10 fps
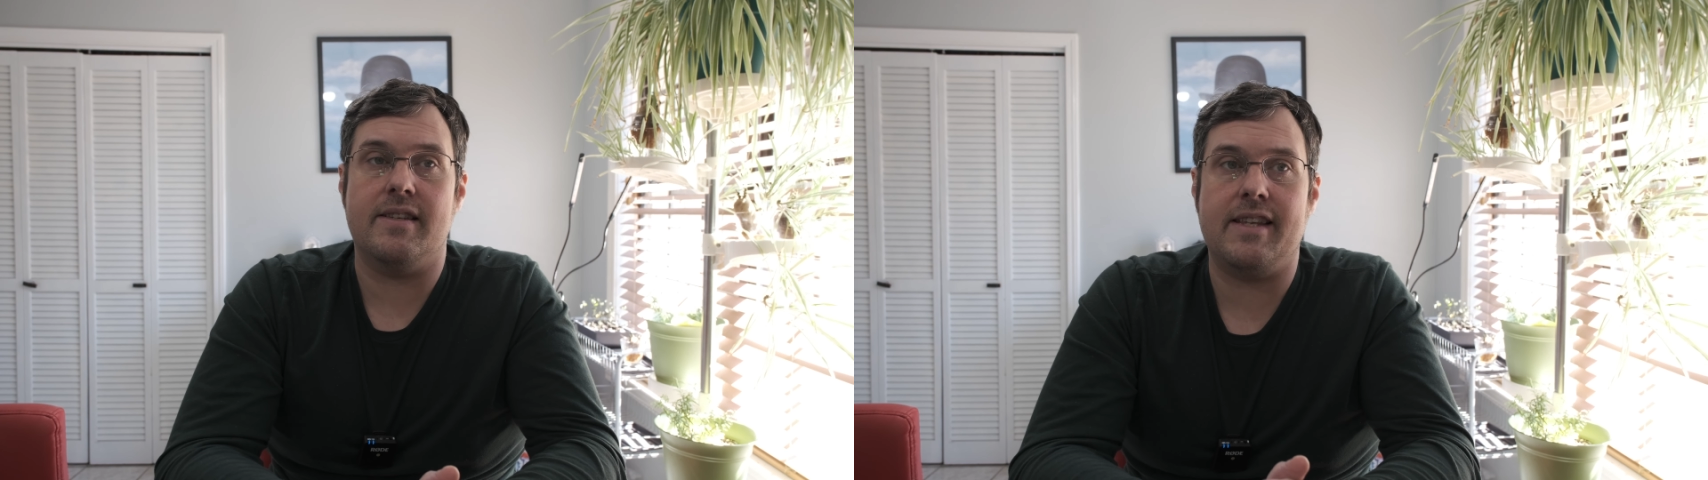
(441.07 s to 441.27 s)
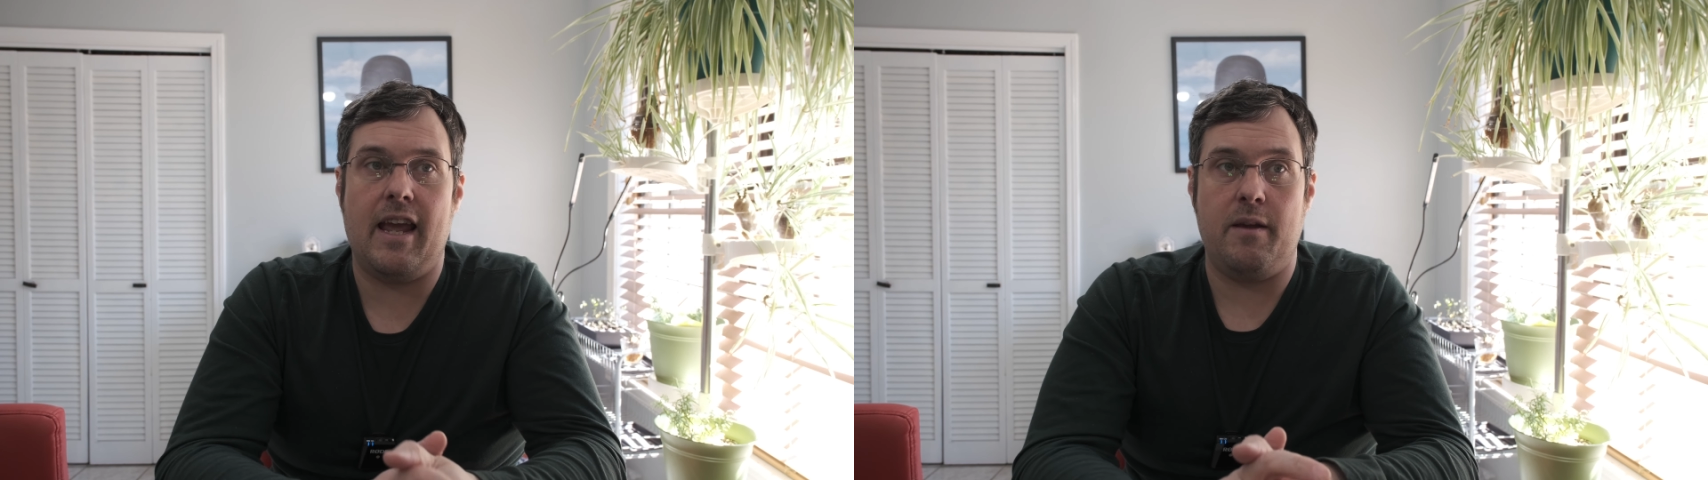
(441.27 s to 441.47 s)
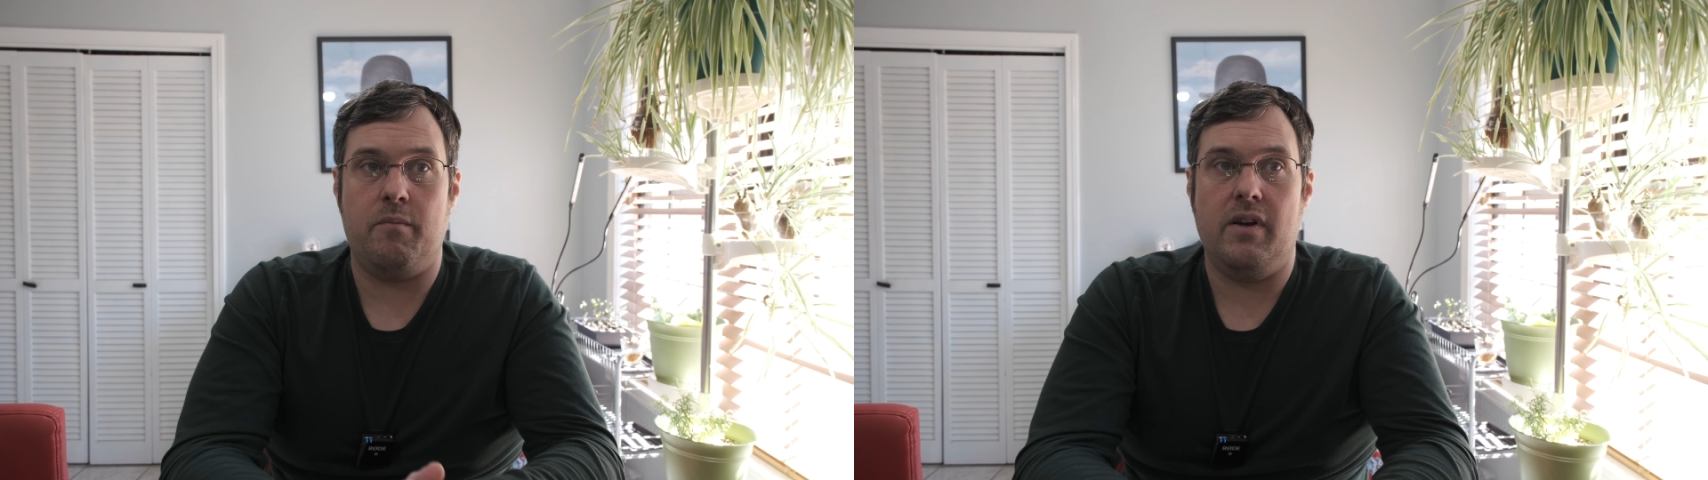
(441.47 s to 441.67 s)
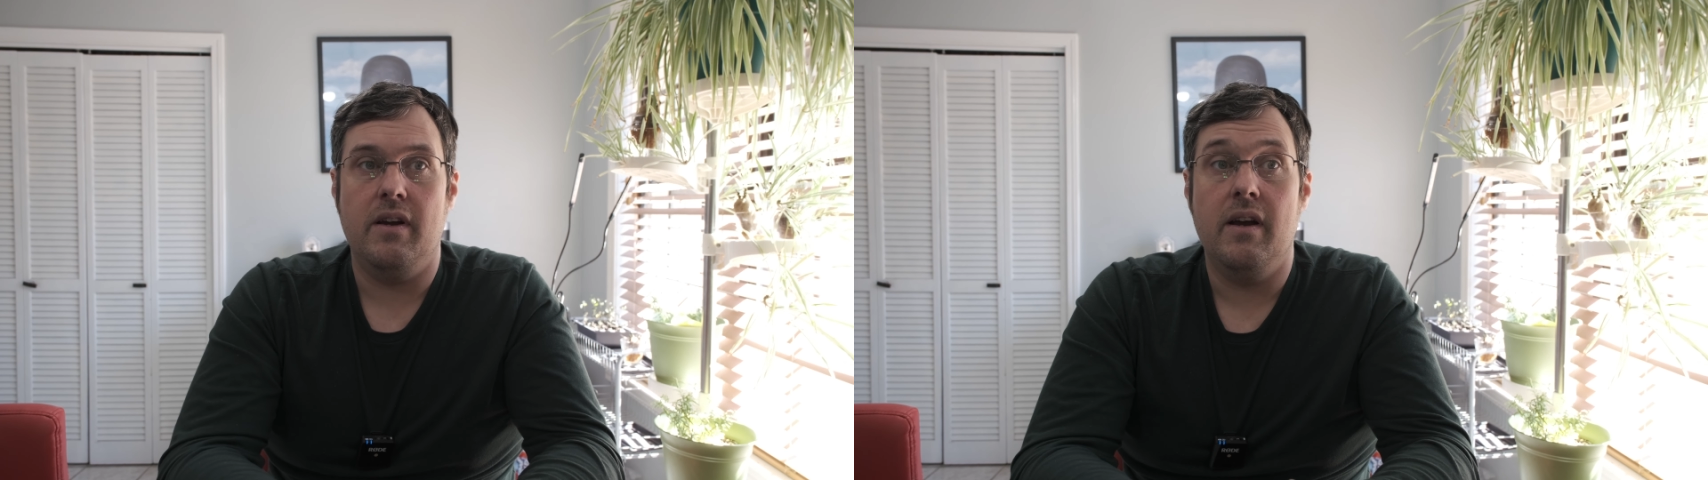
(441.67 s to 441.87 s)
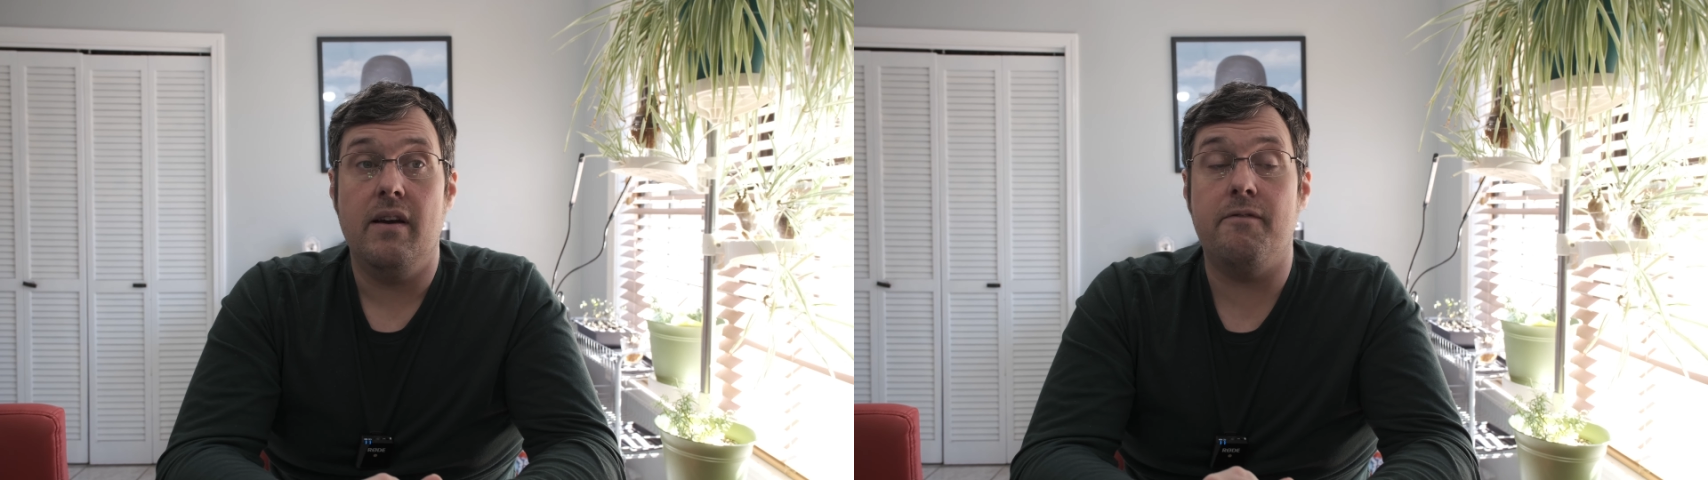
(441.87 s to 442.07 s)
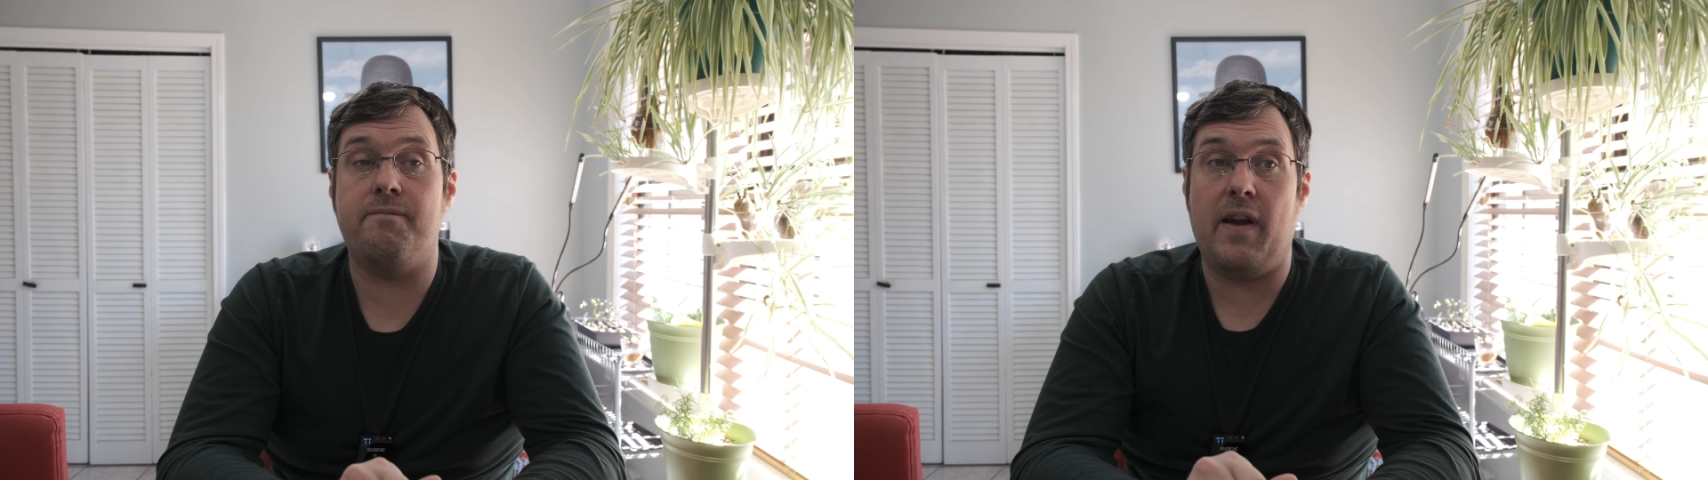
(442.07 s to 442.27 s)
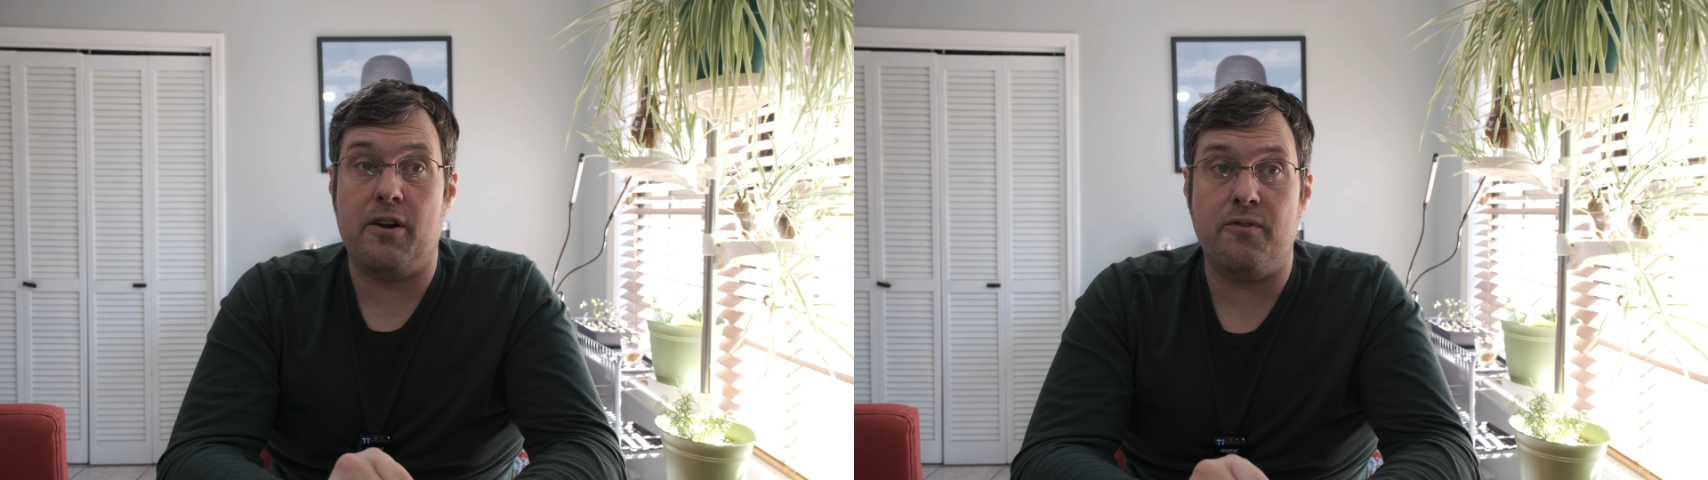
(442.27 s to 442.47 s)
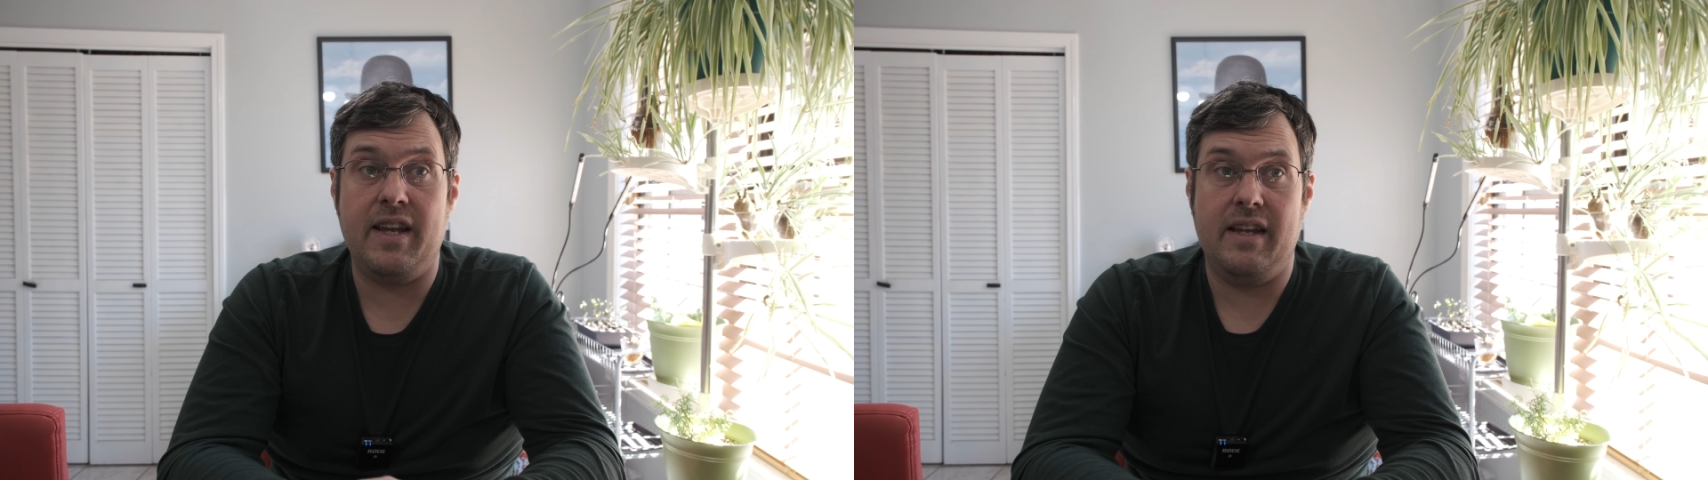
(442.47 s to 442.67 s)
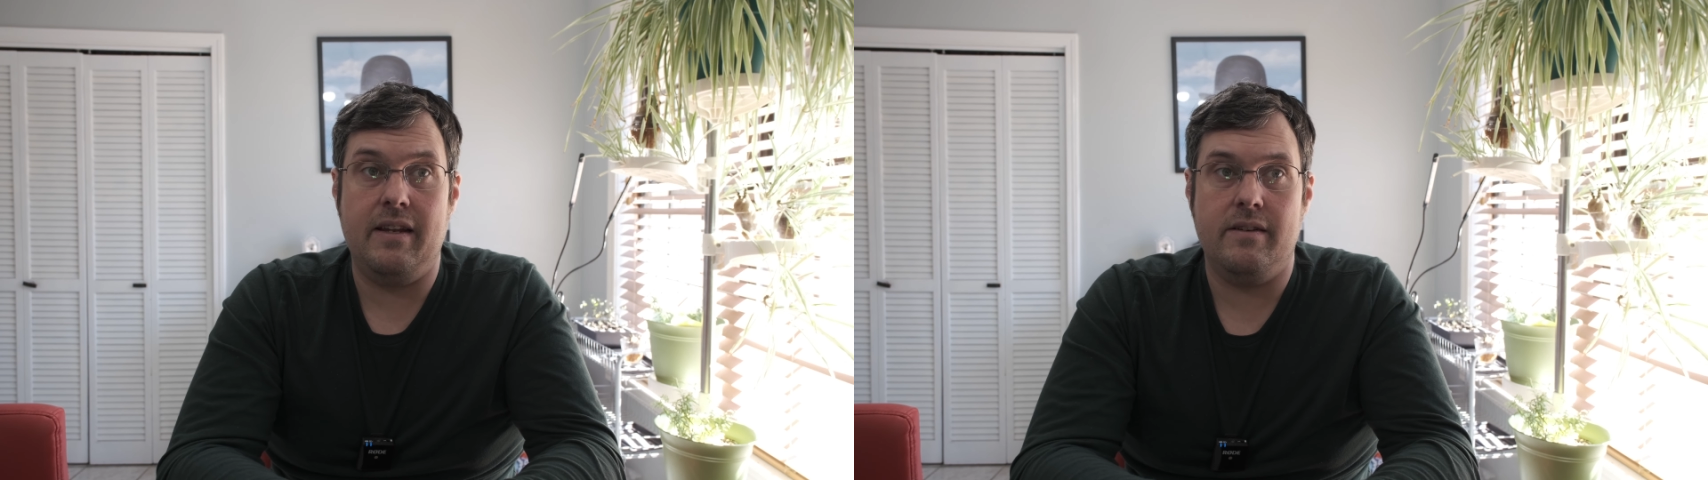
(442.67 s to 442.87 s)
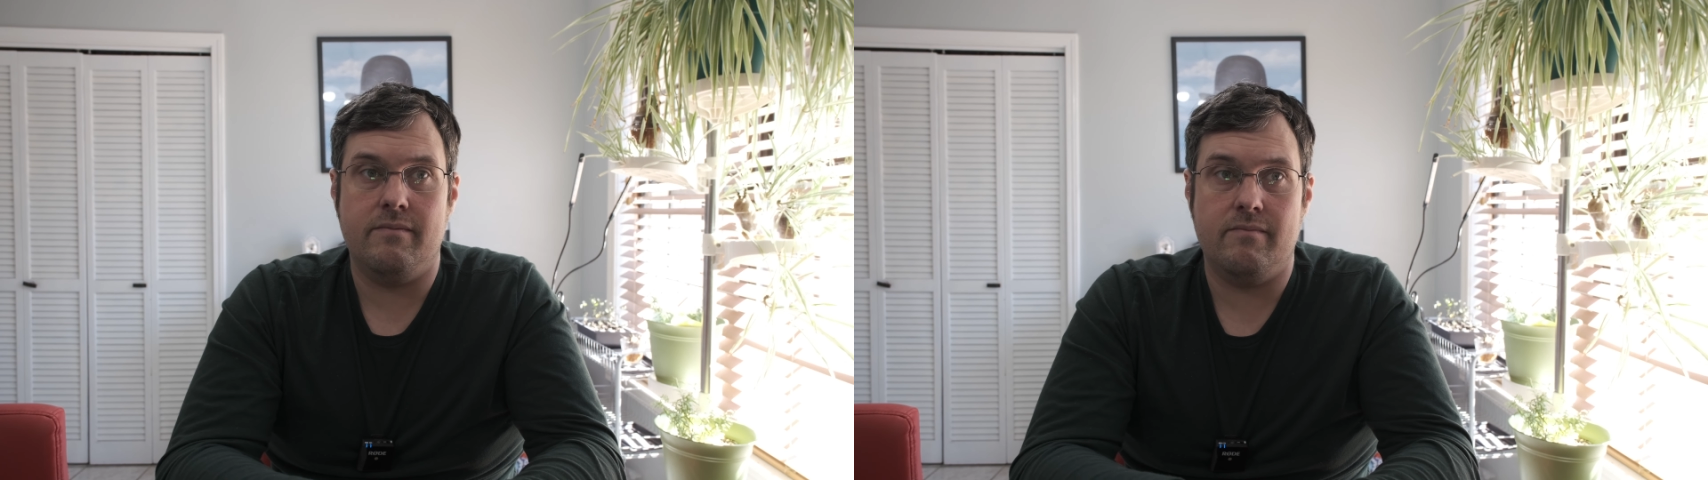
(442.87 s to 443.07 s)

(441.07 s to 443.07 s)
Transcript: same fairly,